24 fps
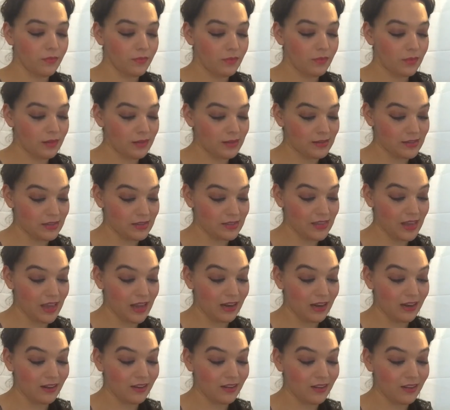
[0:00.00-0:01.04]
As I
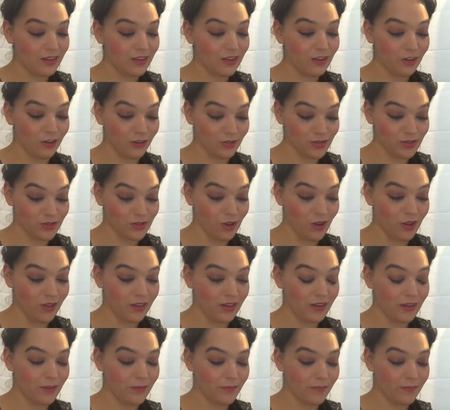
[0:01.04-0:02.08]
said, you're stalling.